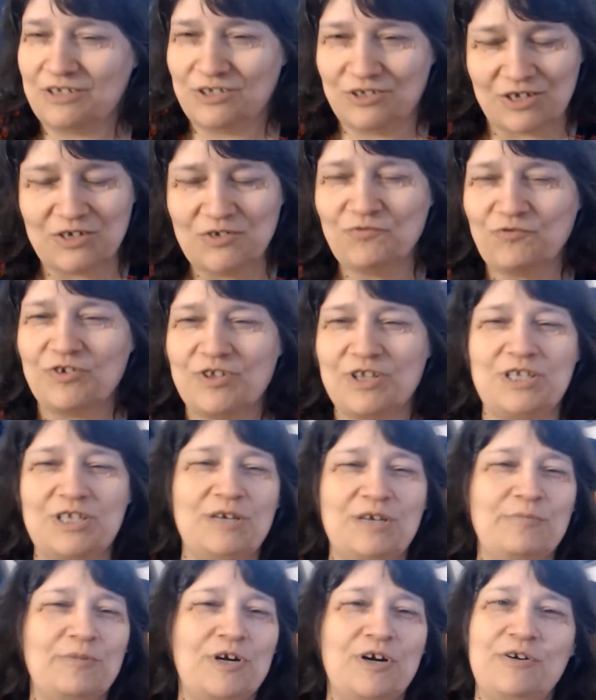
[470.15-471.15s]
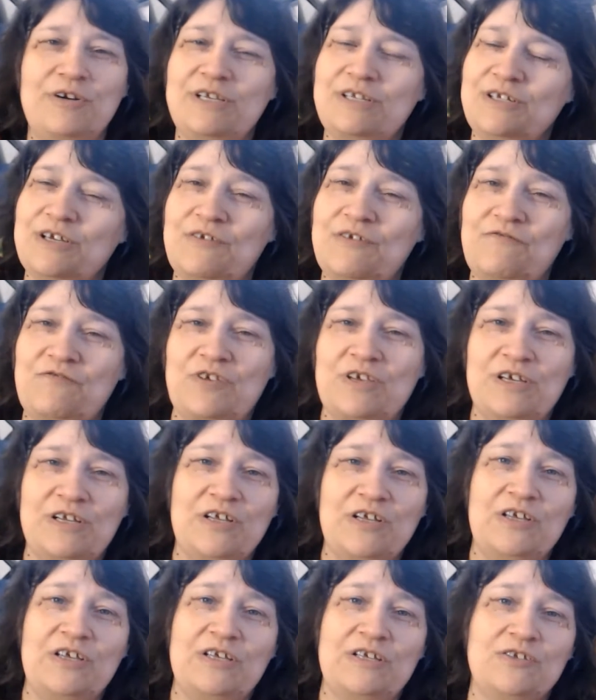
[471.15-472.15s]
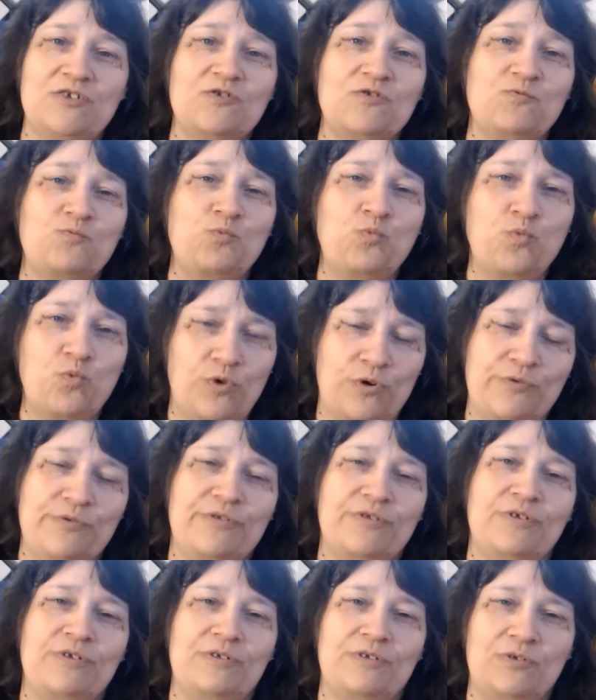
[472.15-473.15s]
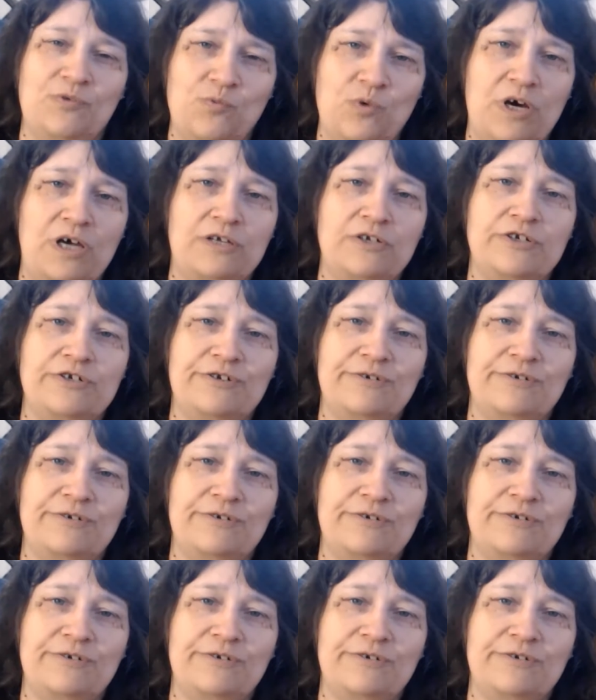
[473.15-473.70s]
just for the Tim Curry stuff, it is worth the watch.